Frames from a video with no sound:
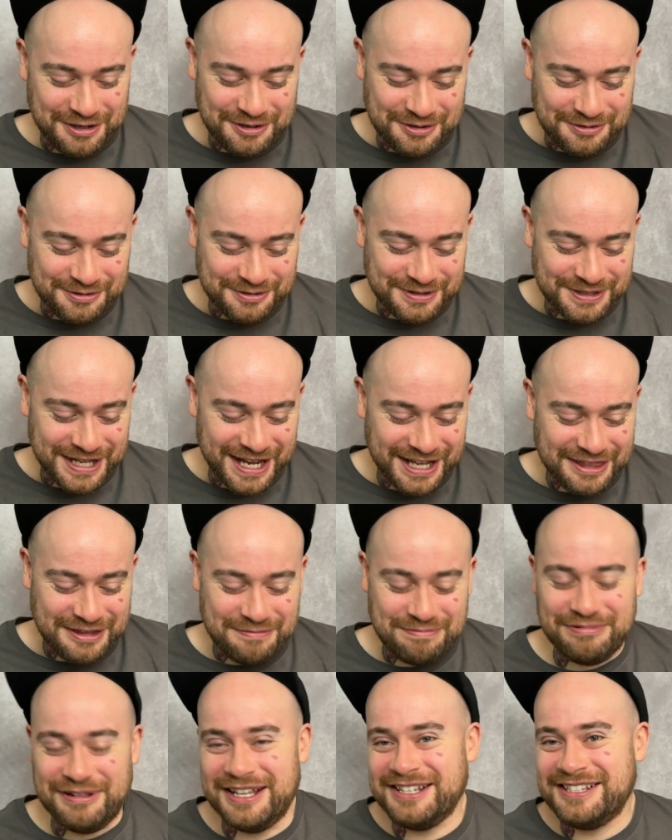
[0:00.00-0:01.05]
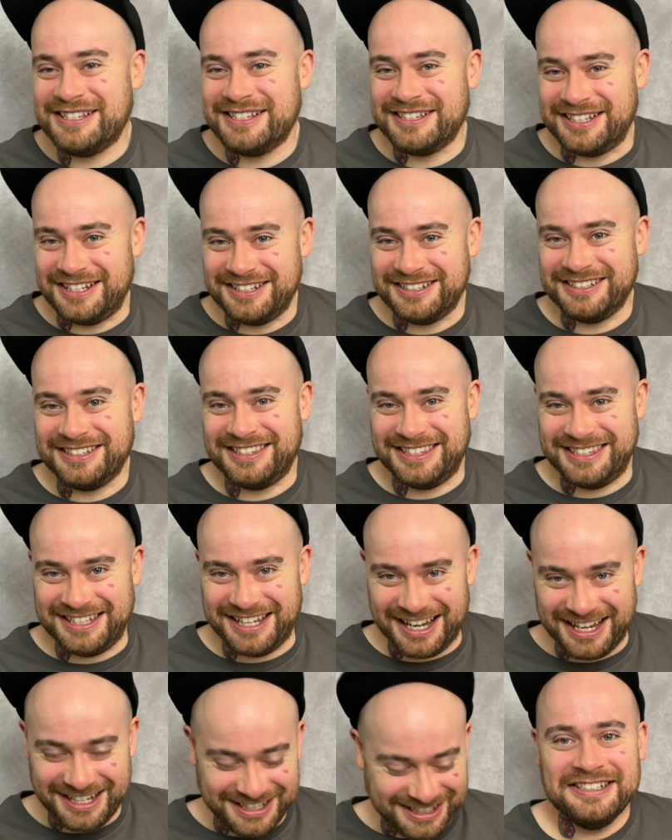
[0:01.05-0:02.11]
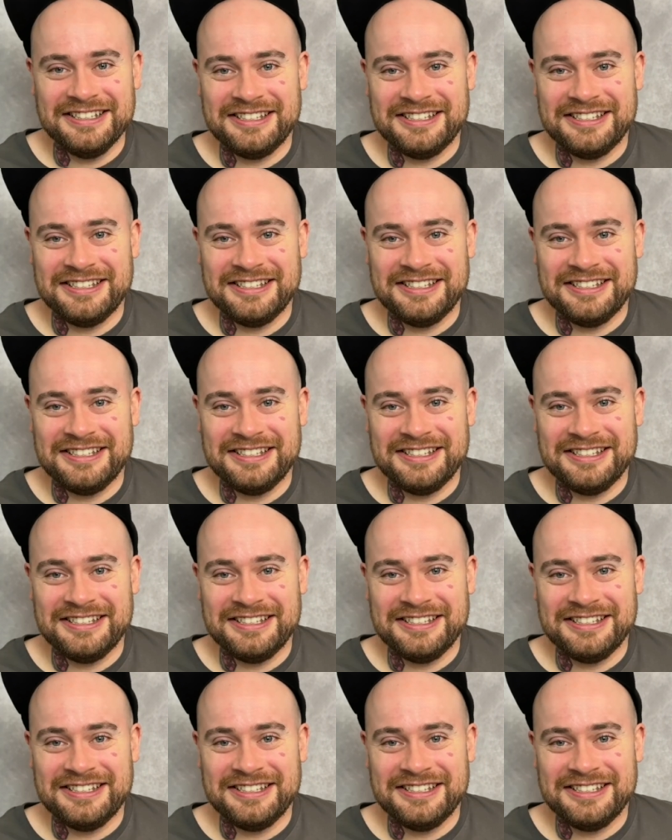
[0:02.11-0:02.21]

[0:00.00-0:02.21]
goons had the place sealed tight."